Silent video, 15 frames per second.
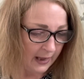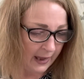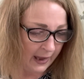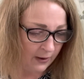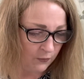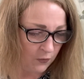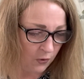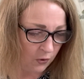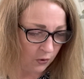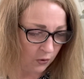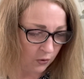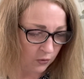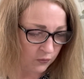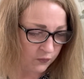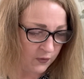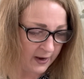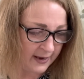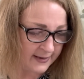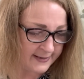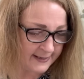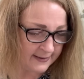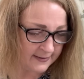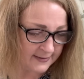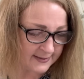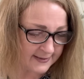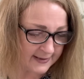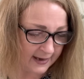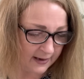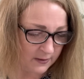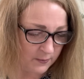Arrow Radiant
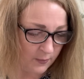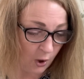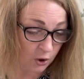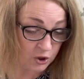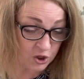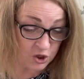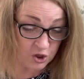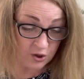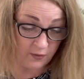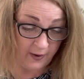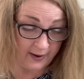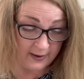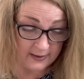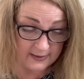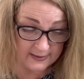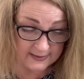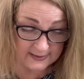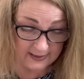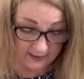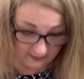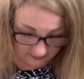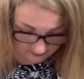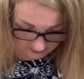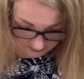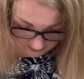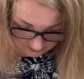Skin Moisturiser.